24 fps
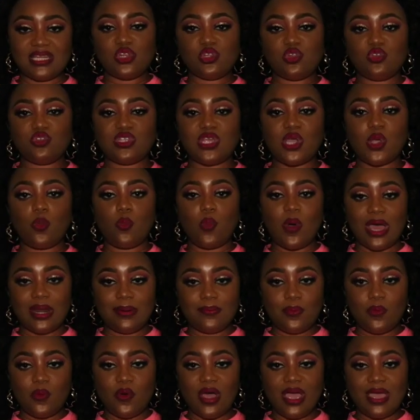losing
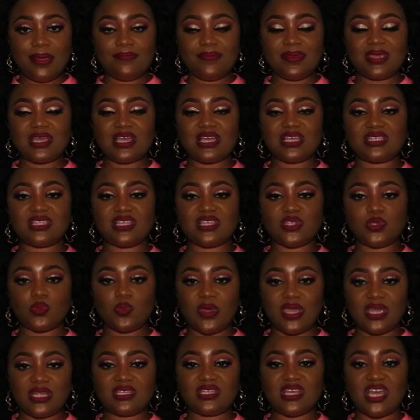one point because this
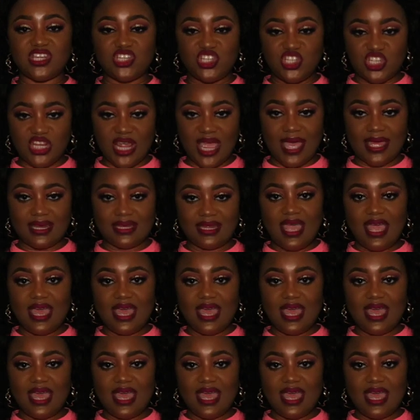wig does shed,